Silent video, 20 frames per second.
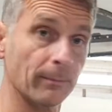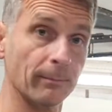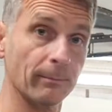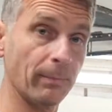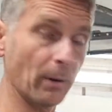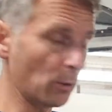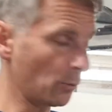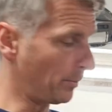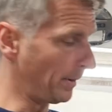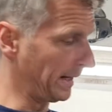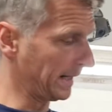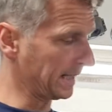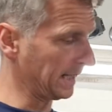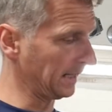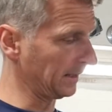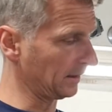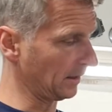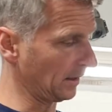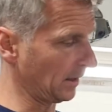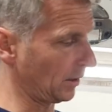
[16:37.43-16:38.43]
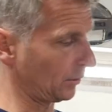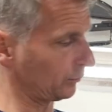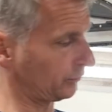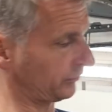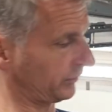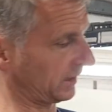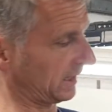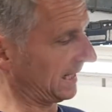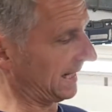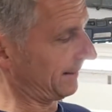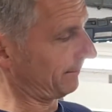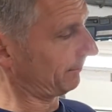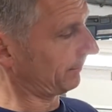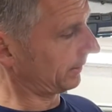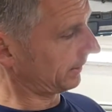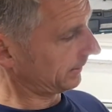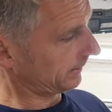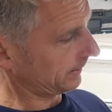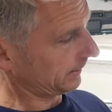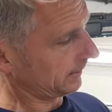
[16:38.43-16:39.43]
bolt back in that holds the
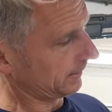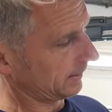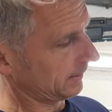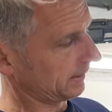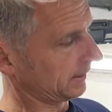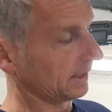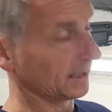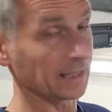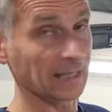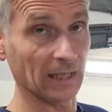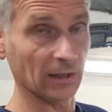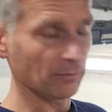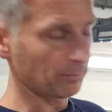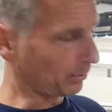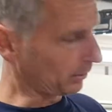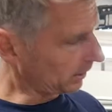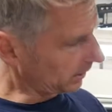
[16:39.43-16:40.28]
clamp. Again, I've put a